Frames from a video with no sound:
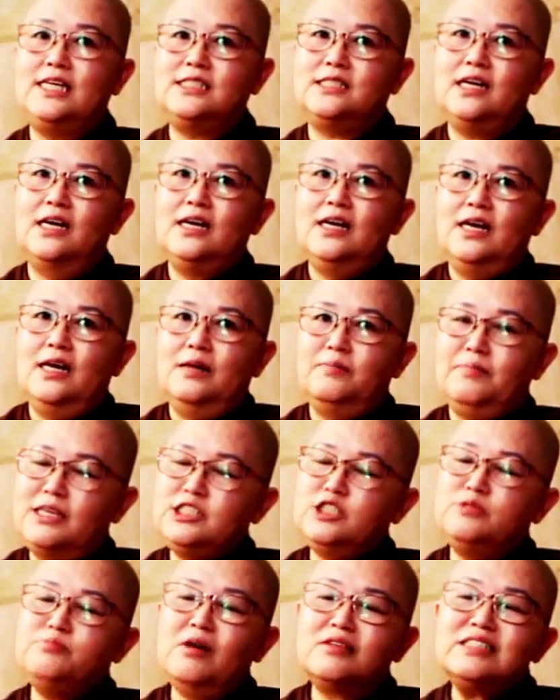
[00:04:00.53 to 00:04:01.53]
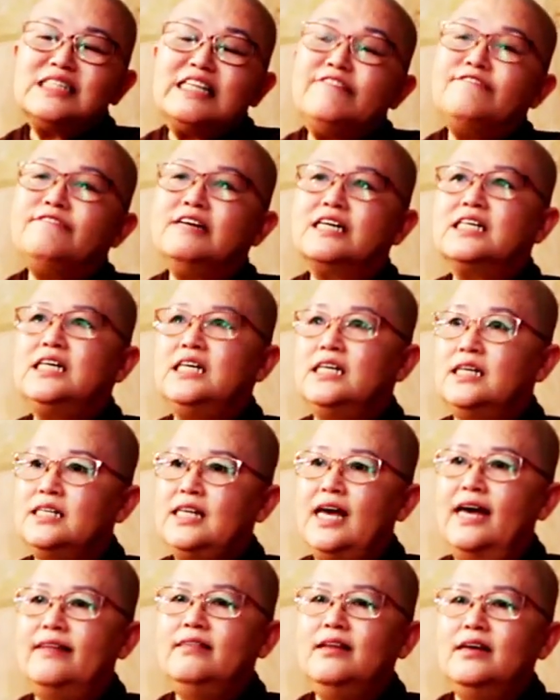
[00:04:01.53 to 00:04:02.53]
is much more difficult
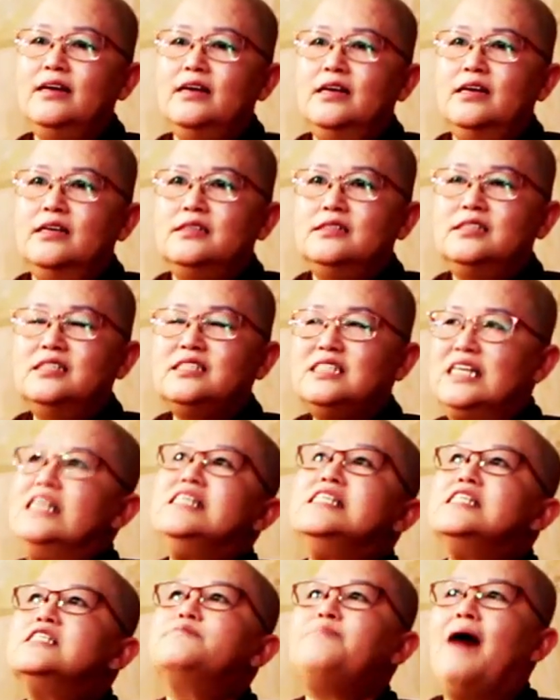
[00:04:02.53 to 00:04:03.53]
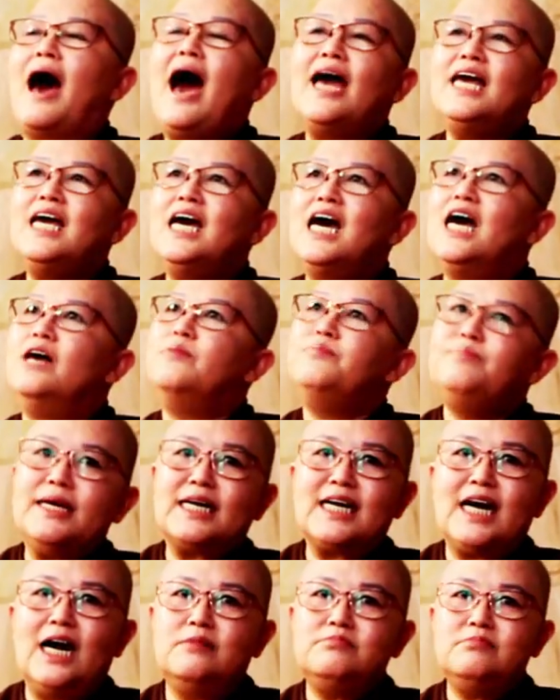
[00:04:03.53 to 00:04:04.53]
than just inspire and
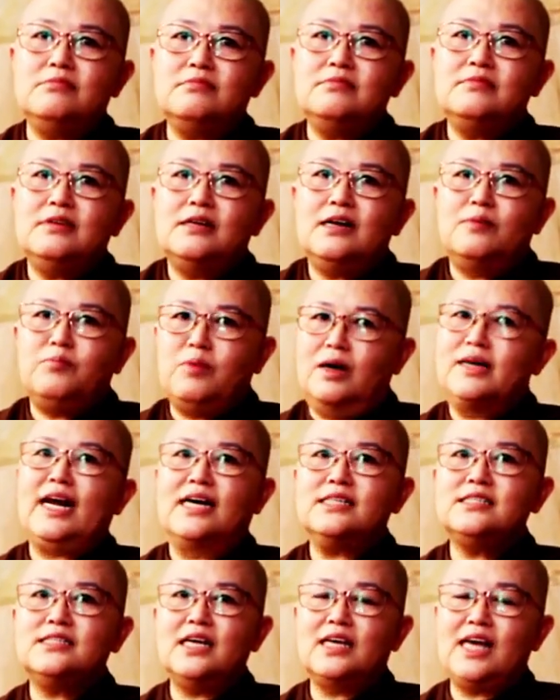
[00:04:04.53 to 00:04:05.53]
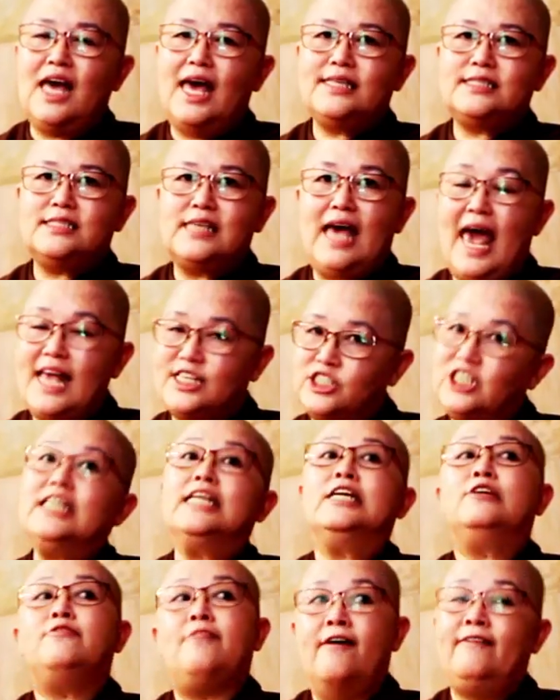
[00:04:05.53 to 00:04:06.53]
become a monastic. It's
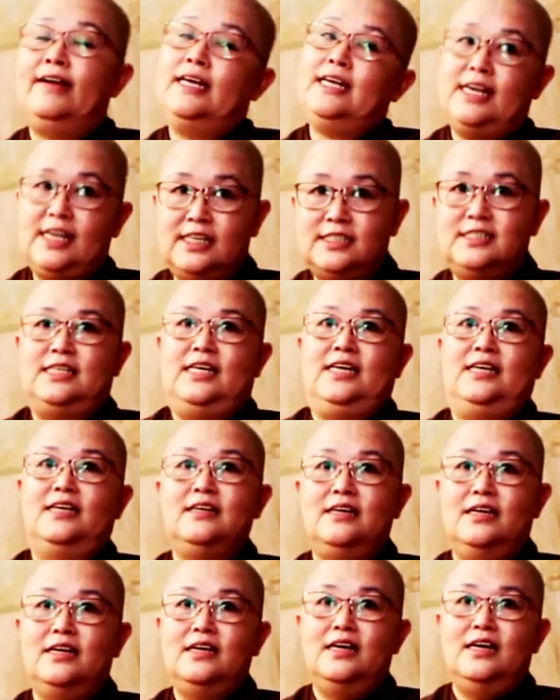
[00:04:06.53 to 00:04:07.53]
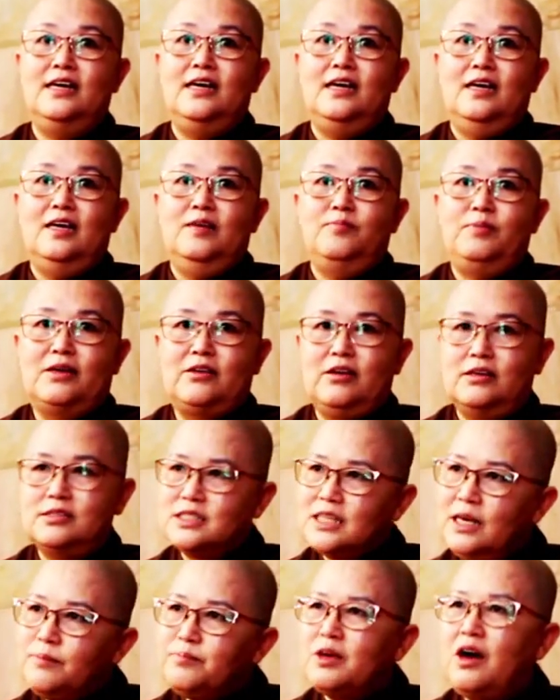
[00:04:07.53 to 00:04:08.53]
actually very easy. Because
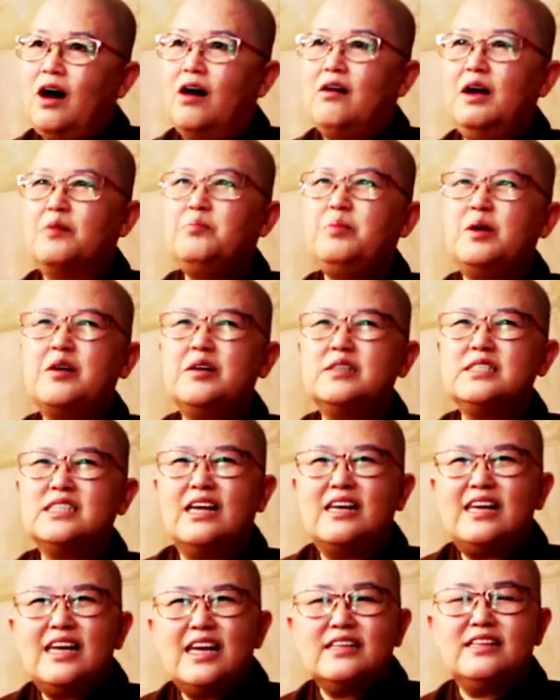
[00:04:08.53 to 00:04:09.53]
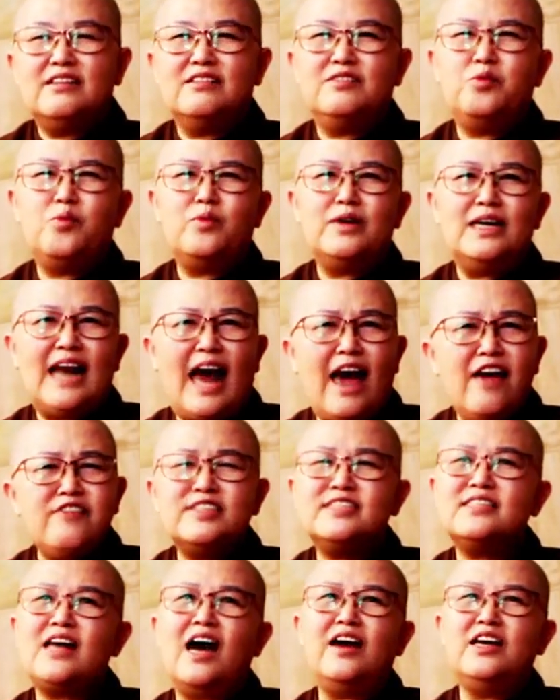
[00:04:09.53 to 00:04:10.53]
keep going, because the
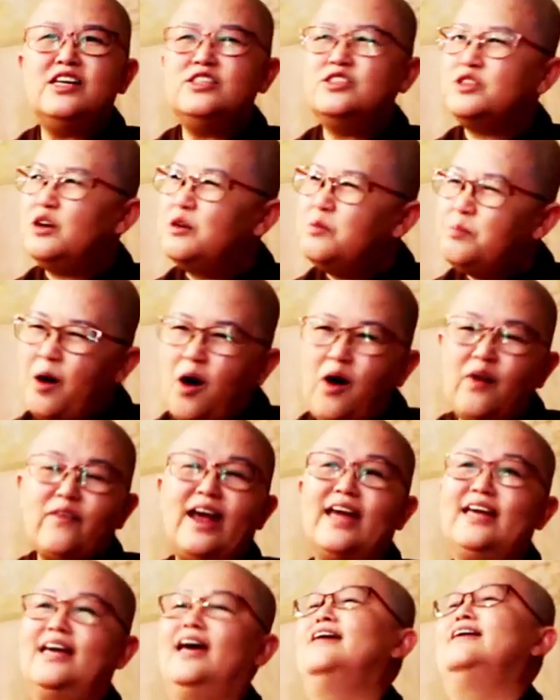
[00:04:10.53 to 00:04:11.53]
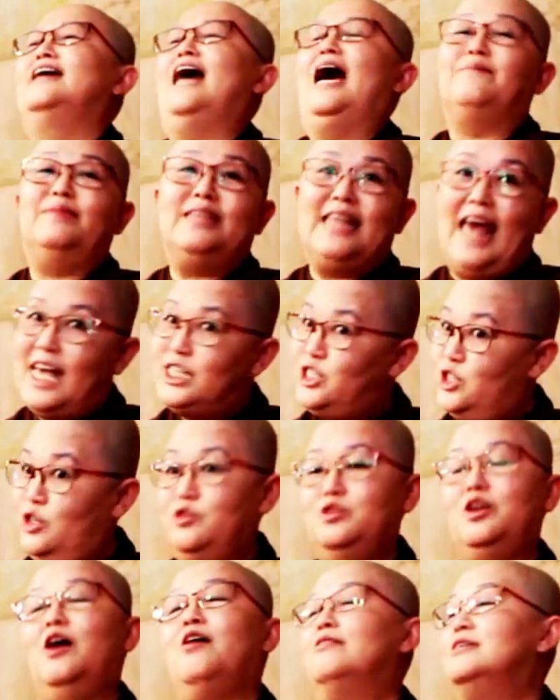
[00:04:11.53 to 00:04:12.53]
lifestyle is so boring. I mean, as
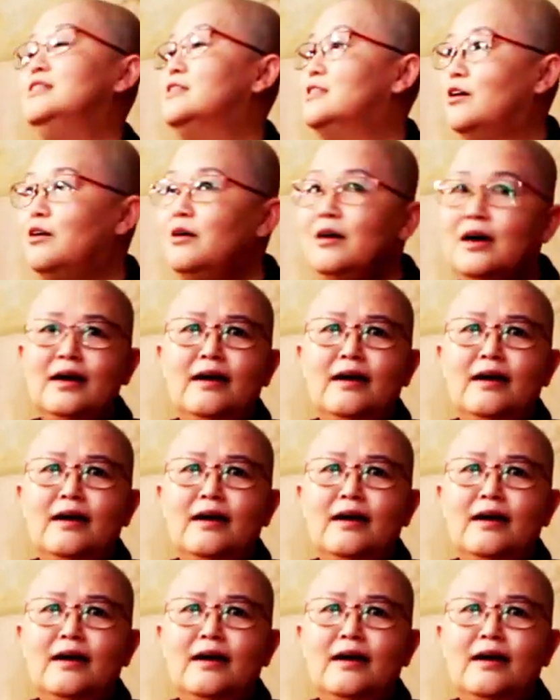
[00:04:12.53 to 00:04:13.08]
you know, it's so